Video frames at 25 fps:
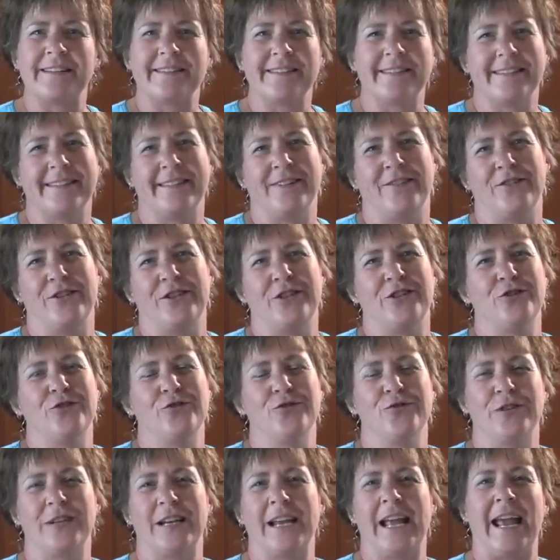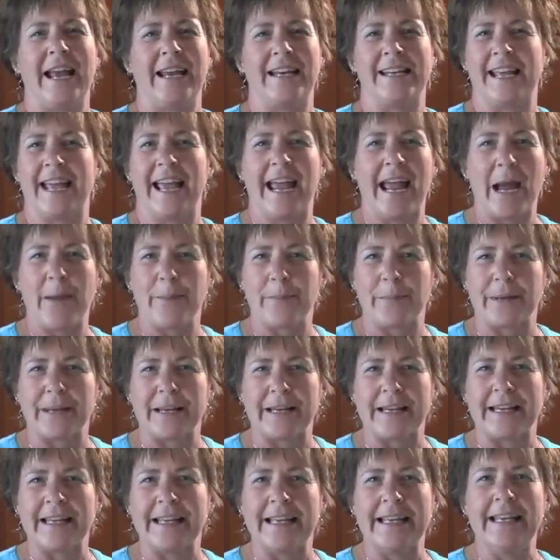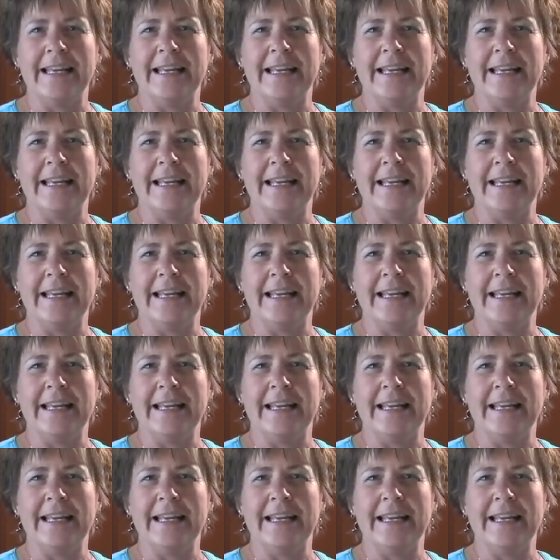you knew it had to happen.